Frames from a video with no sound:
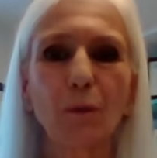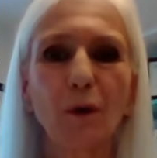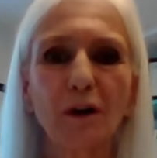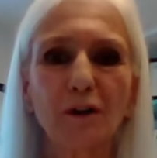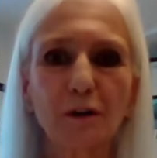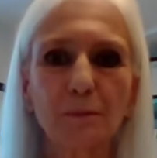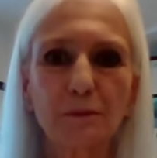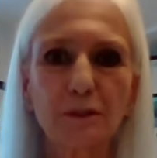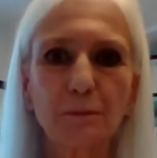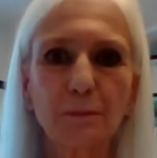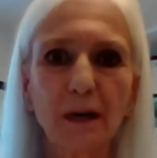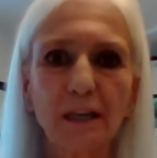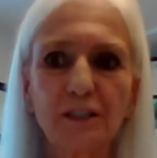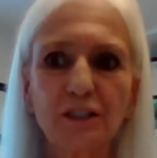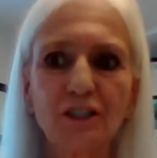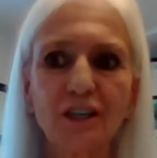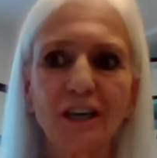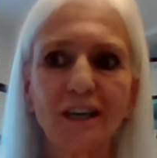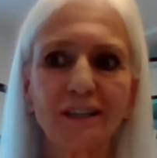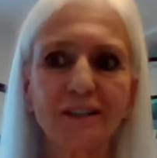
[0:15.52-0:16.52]
Welcome to my
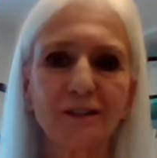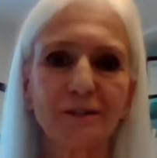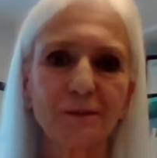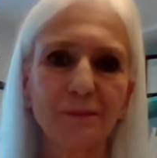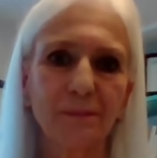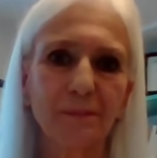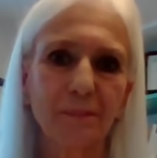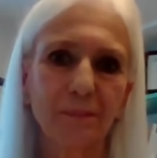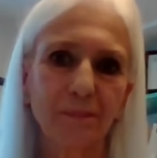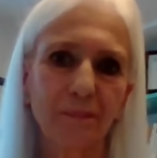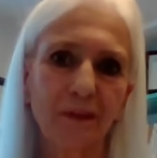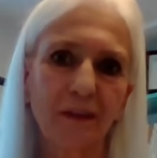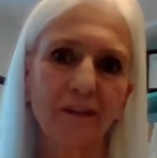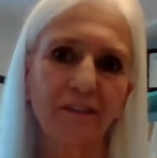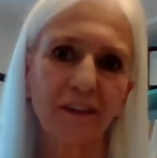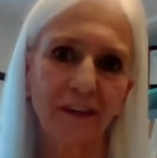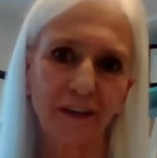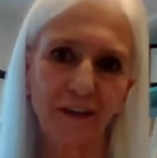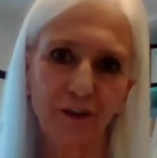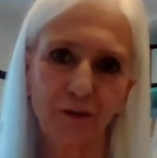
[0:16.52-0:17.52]
channel.
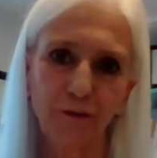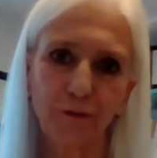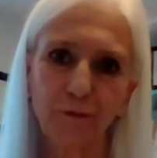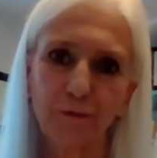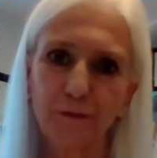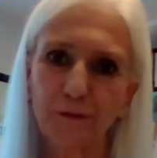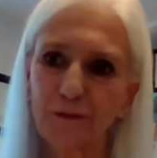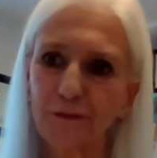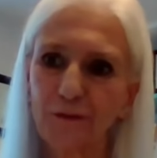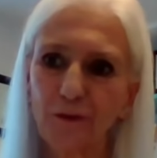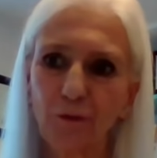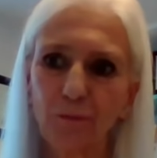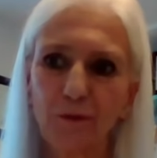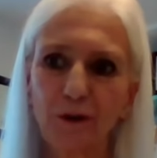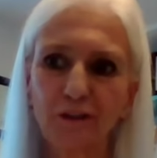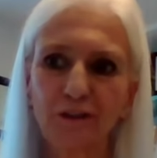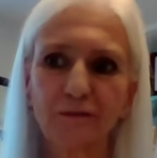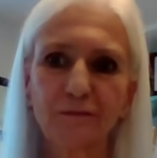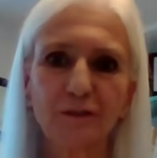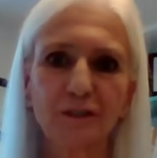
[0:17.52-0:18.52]
Thank you so
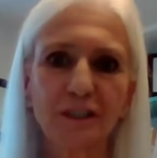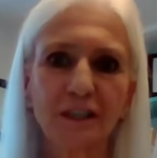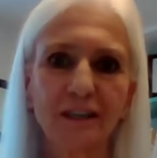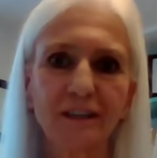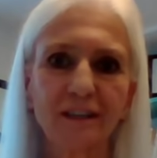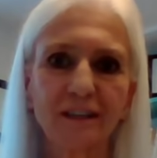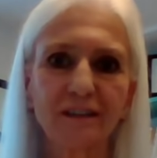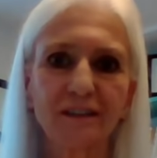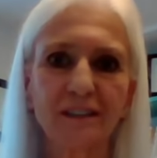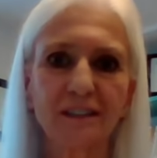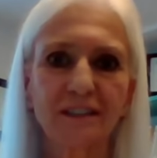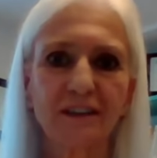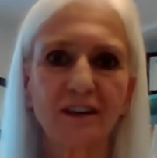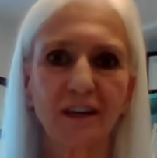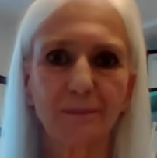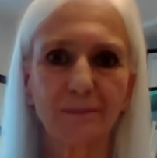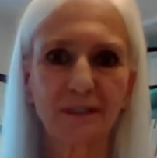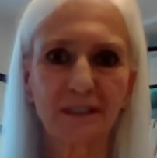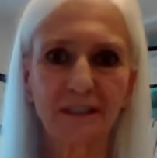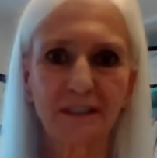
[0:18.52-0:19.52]
much for taking the
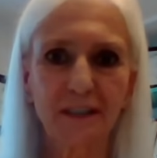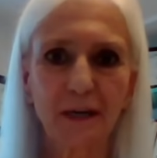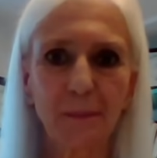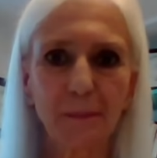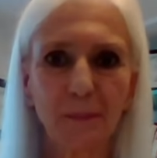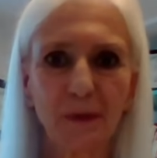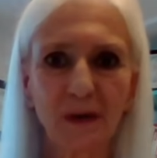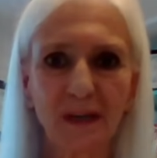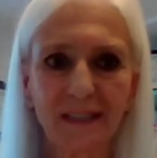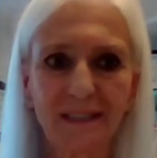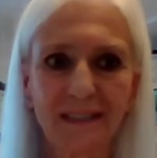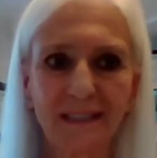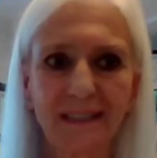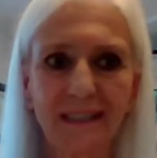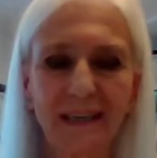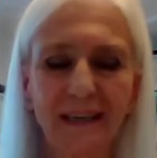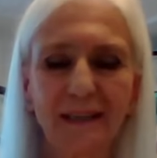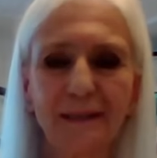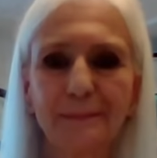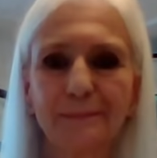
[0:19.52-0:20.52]
time to stop by
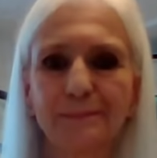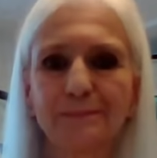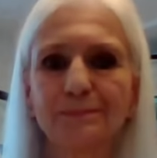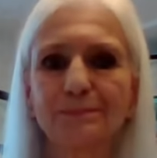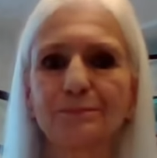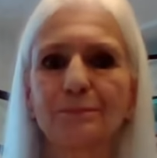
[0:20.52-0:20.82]
today.